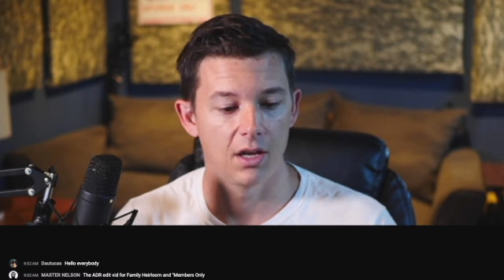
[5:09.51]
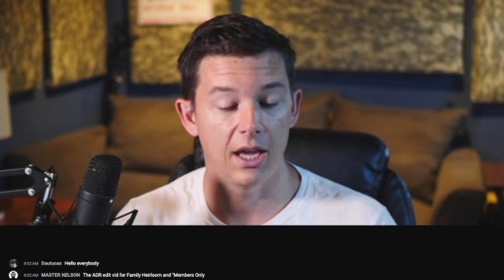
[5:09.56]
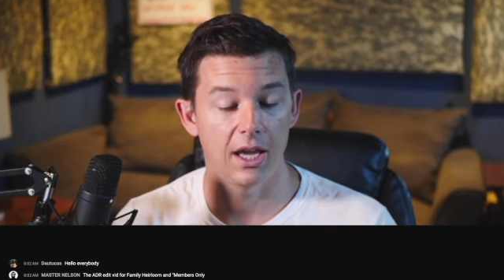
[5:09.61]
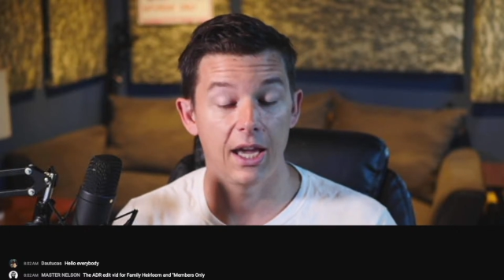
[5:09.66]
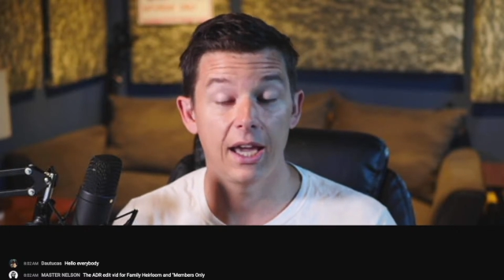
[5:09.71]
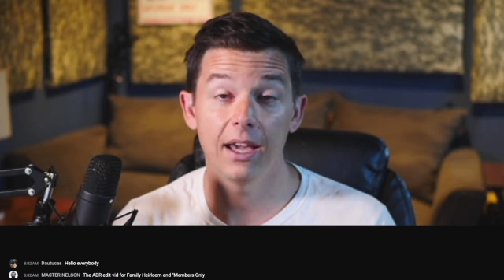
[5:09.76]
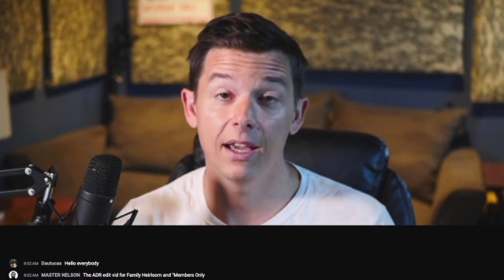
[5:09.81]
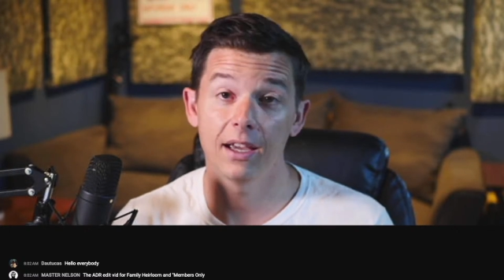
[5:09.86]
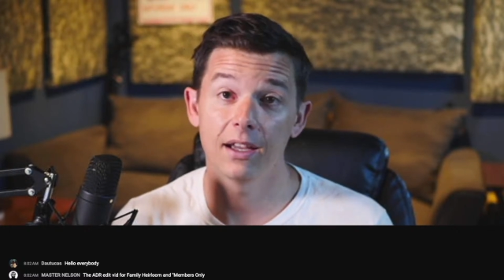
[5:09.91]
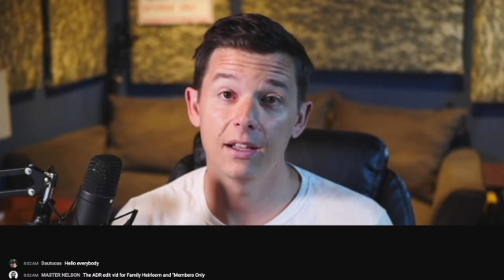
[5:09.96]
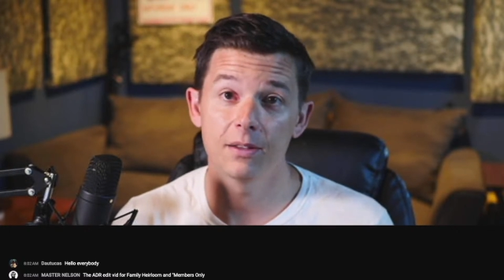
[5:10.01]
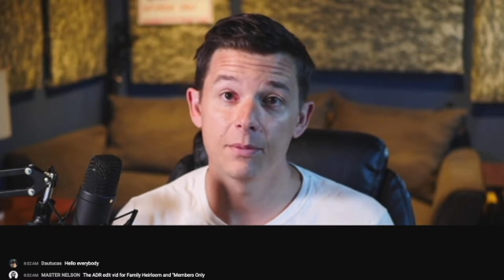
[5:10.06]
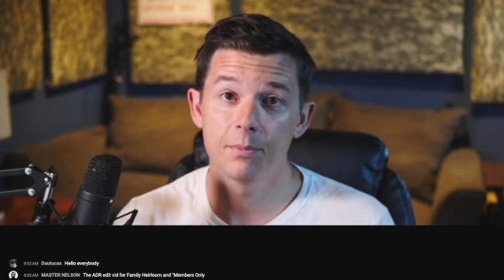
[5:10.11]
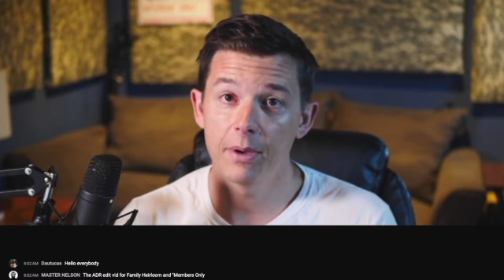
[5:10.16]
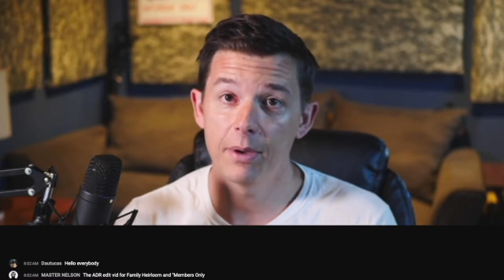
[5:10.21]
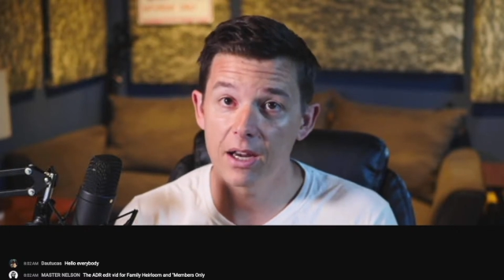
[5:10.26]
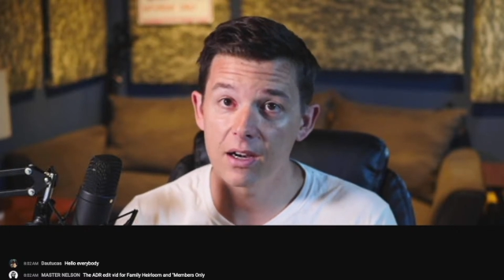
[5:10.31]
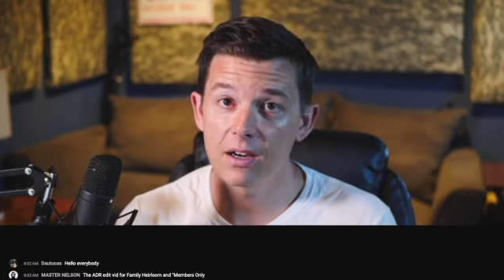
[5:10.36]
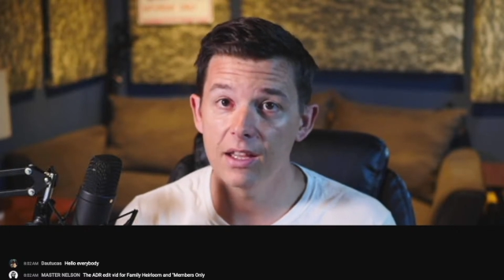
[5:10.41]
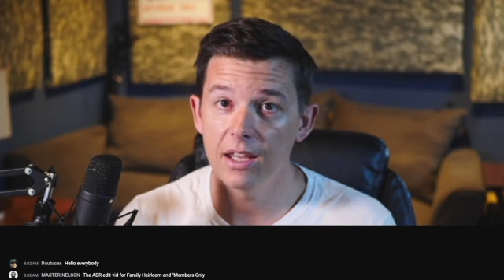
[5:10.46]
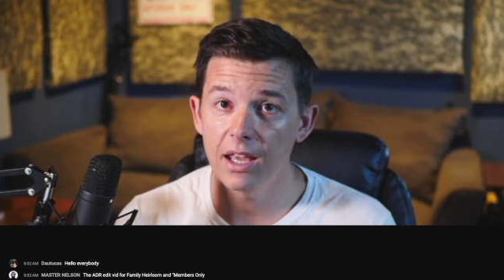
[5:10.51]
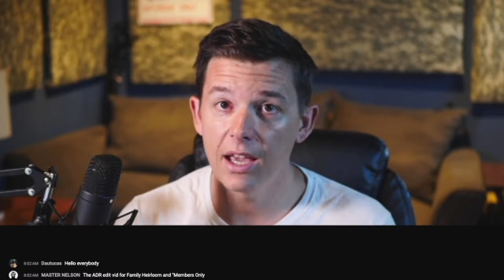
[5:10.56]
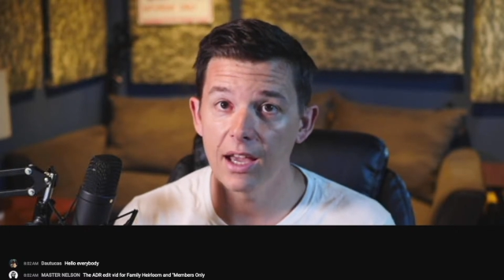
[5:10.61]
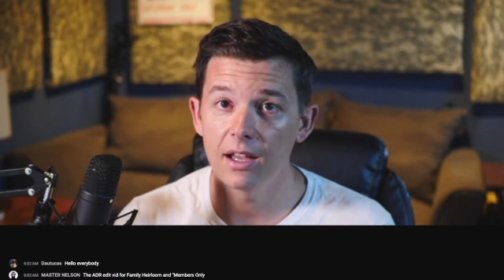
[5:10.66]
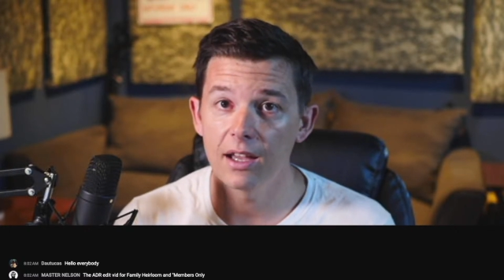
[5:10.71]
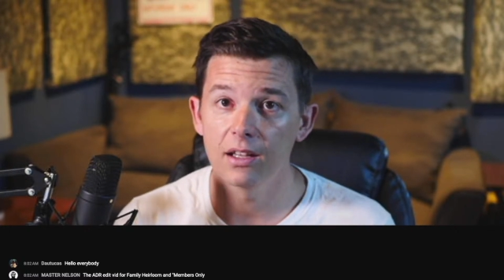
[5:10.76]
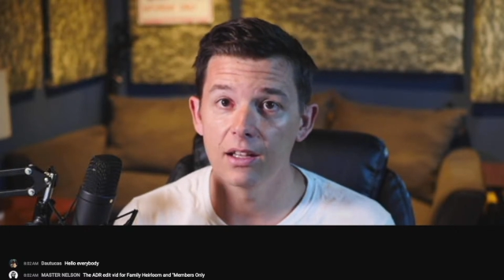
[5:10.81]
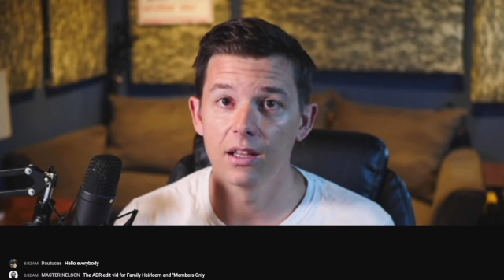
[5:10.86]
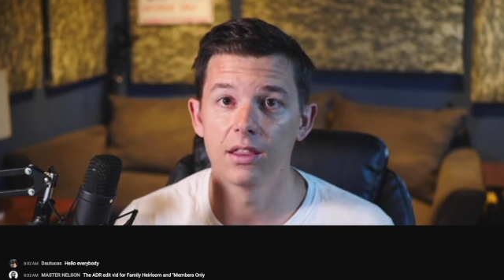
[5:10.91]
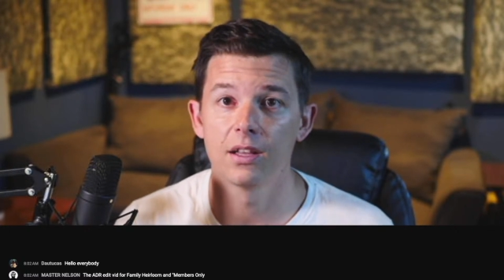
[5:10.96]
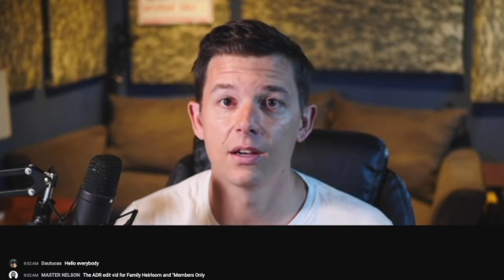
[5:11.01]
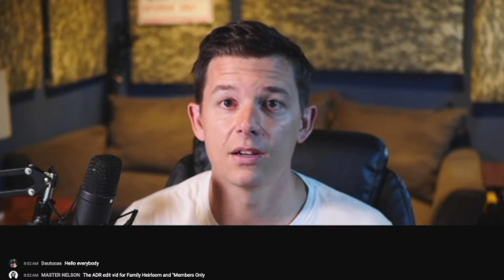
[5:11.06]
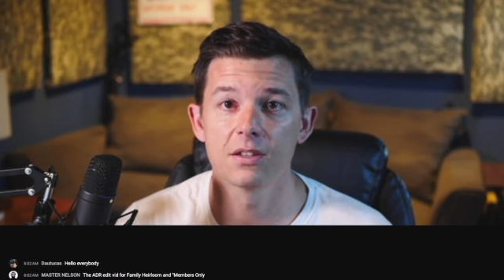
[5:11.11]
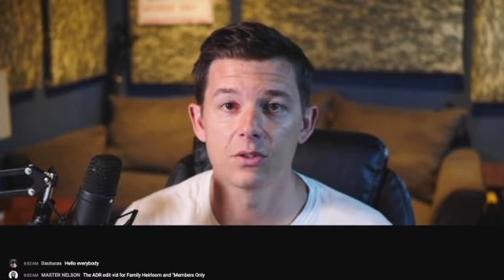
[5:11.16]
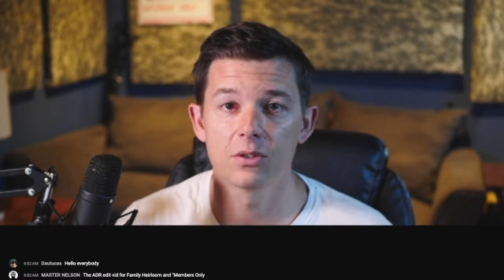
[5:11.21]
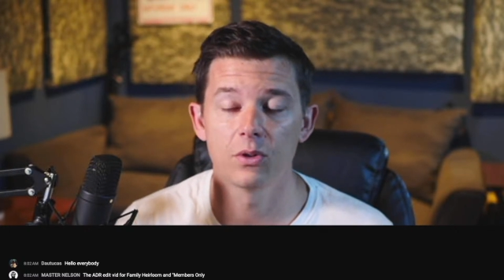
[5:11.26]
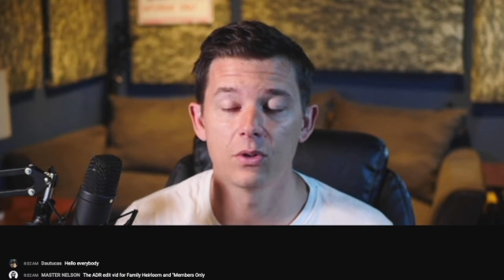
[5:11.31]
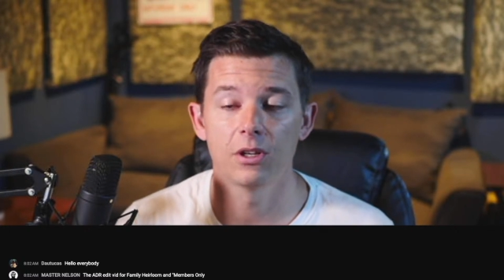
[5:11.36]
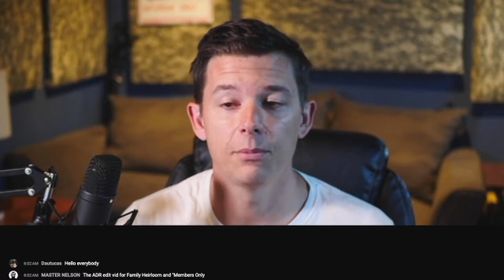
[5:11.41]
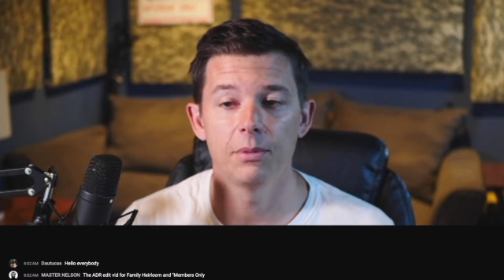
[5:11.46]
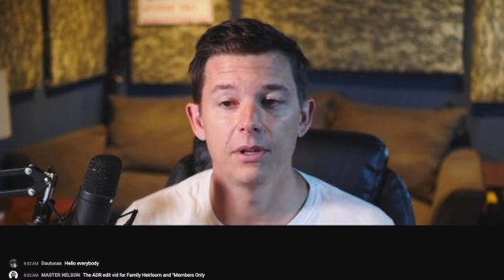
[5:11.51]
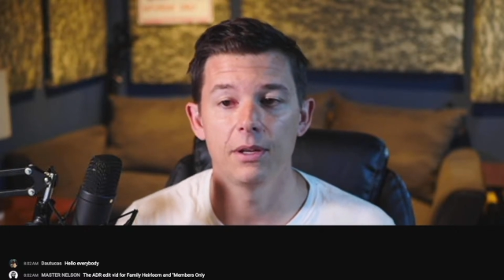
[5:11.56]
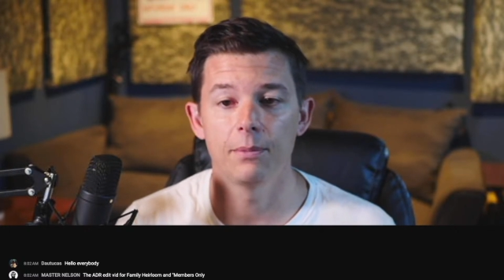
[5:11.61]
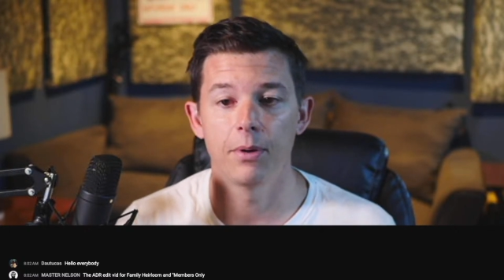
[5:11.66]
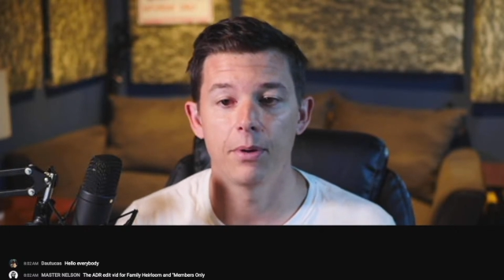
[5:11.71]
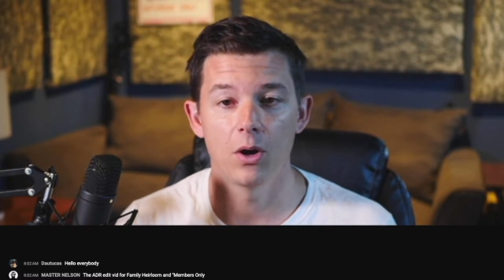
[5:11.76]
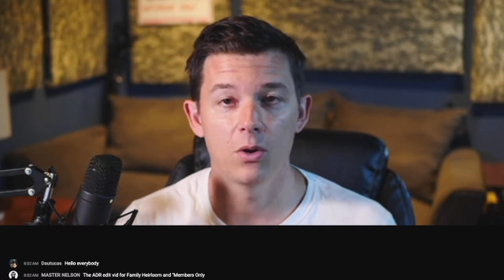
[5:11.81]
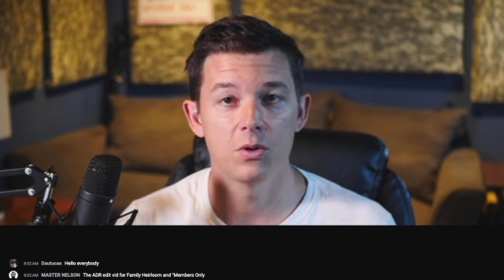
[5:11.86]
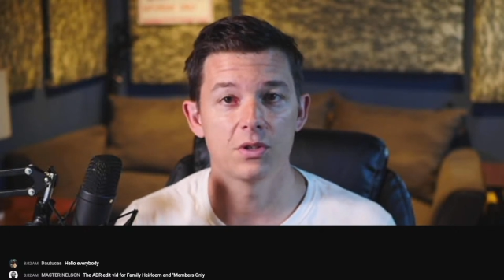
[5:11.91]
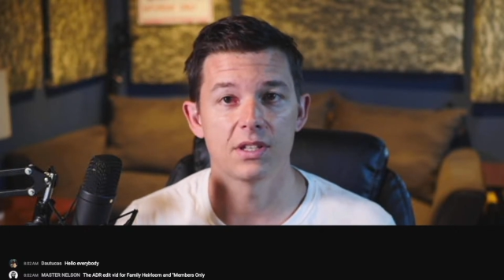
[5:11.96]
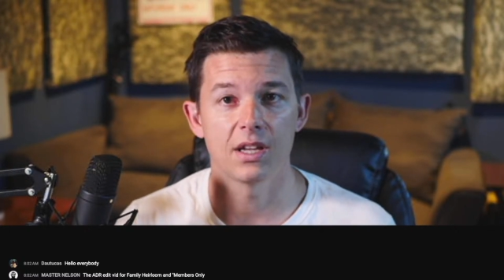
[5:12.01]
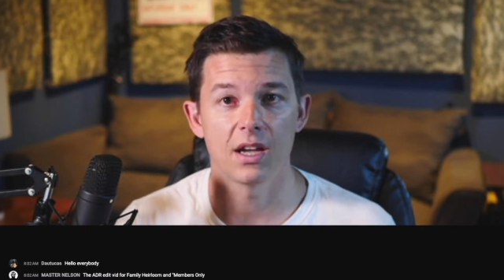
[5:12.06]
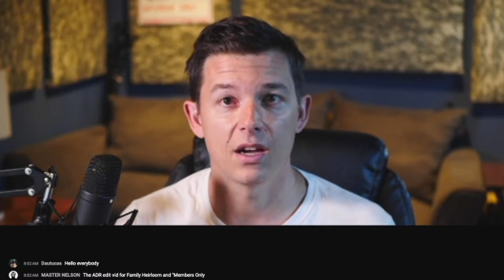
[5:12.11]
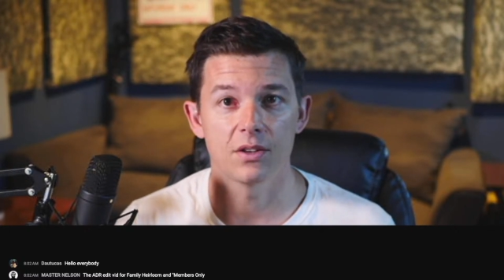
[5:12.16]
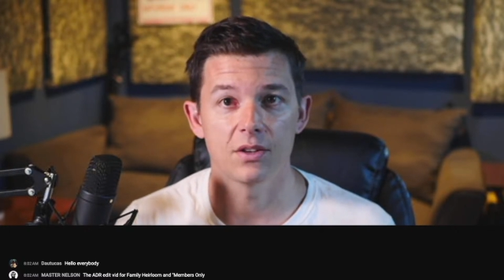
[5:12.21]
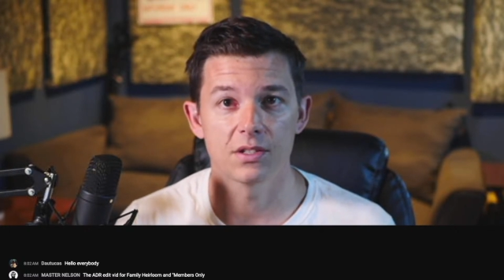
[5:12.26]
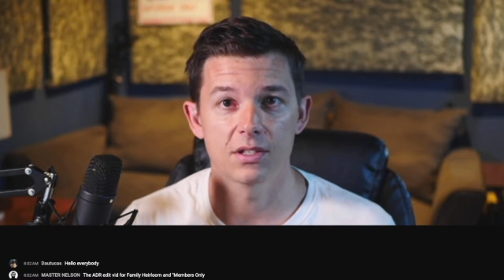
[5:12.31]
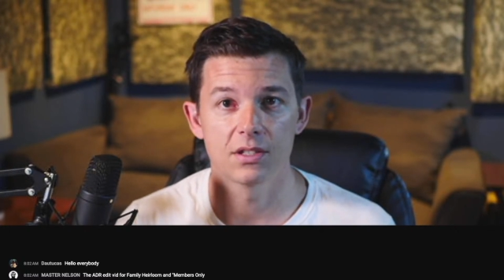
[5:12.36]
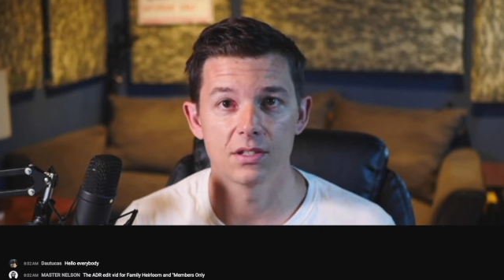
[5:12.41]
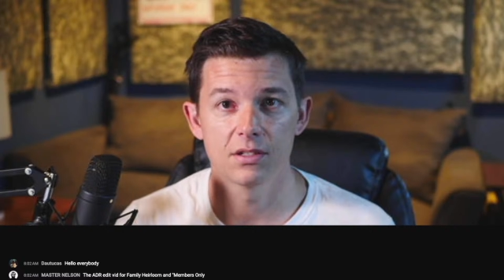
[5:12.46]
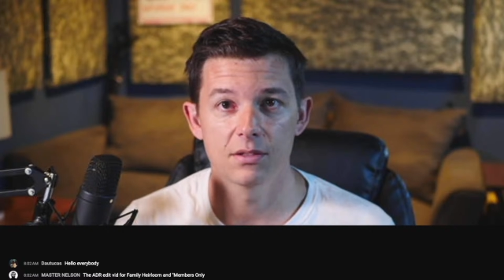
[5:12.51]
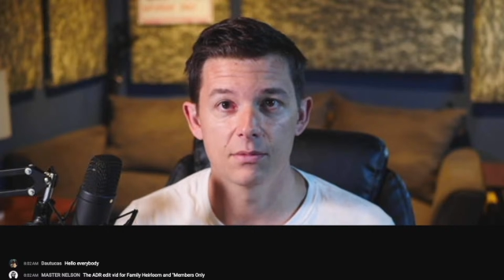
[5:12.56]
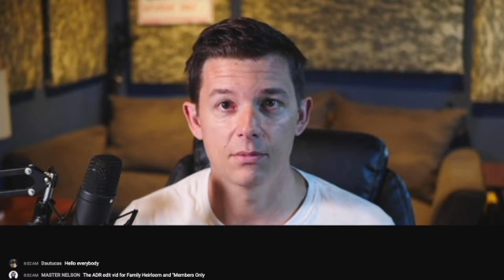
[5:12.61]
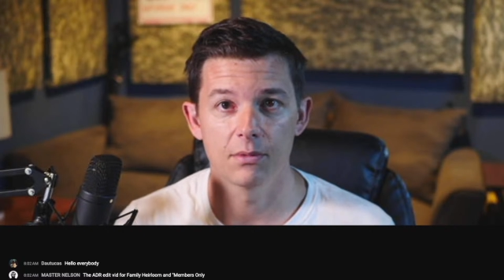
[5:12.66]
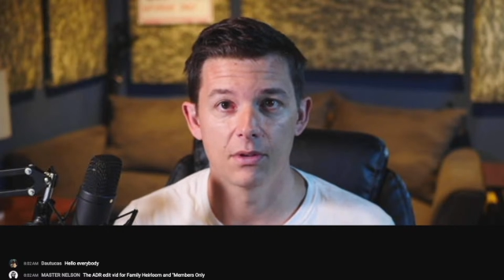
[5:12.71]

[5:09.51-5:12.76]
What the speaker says: And better yet, there's going to be post houses